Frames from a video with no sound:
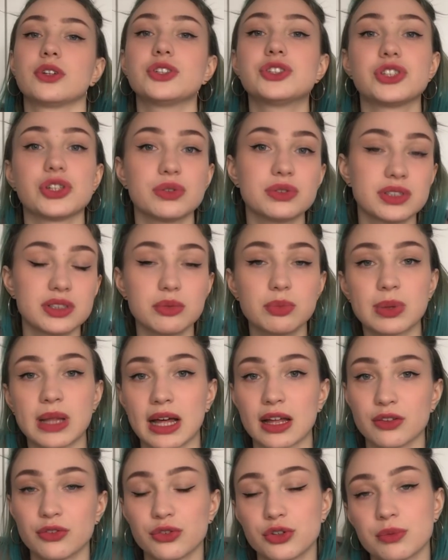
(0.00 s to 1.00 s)
your chosen
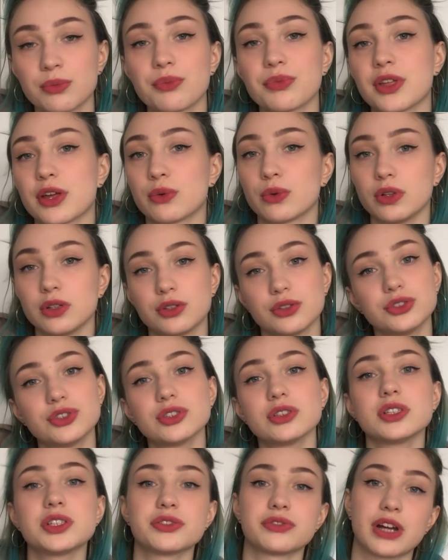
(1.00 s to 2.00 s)
platform, they will
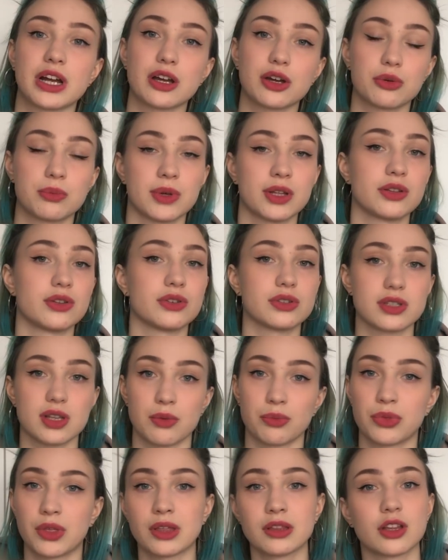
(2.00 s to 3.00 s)
usually recommend you
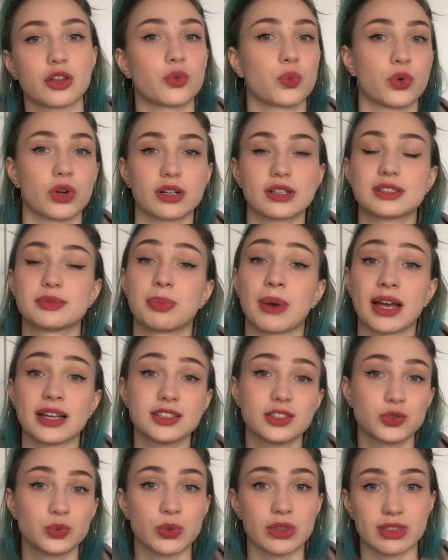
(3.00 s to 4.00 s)
something that works
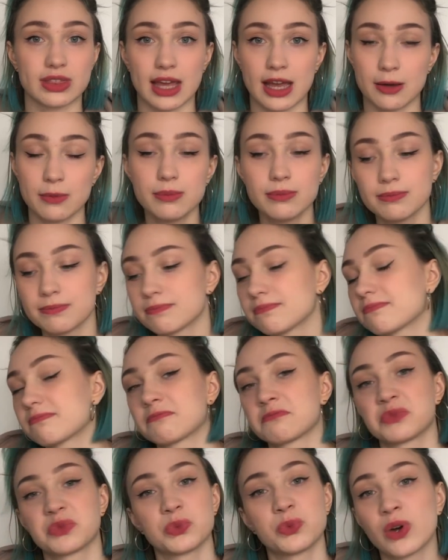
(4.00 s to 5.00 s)
best with them,
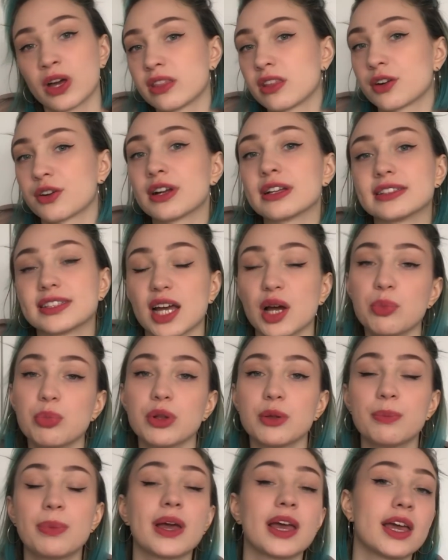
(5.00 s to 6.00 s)
whether it's
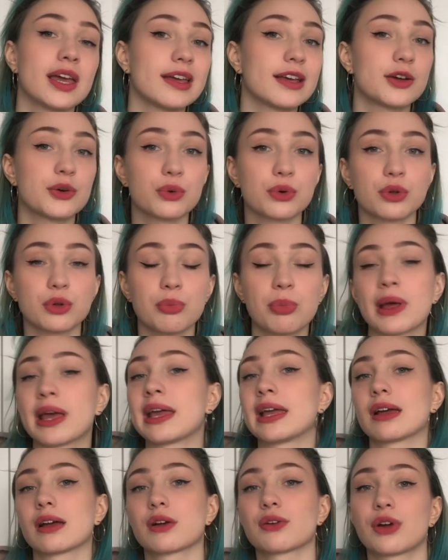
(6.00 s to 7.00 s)
Apple Pay, Google
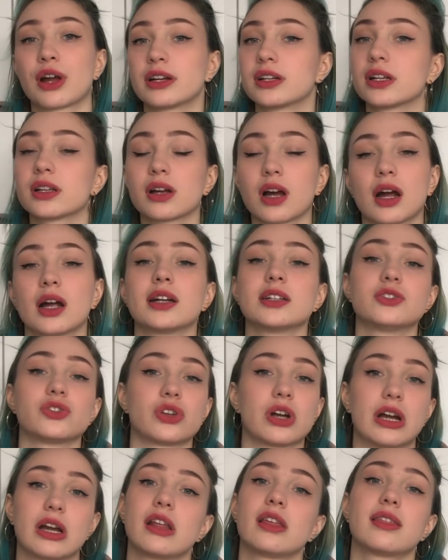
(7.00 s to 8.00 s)
Pay, credit cards,
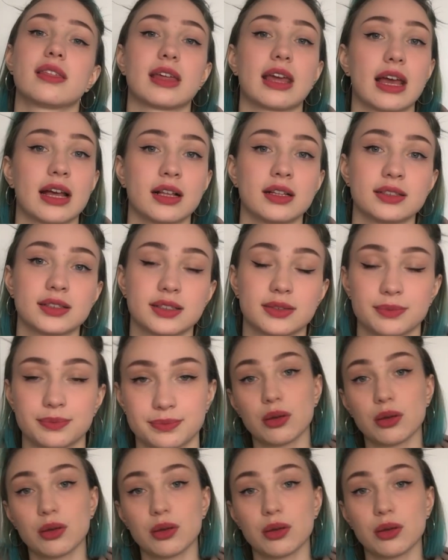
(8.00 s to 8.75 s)
or anything else.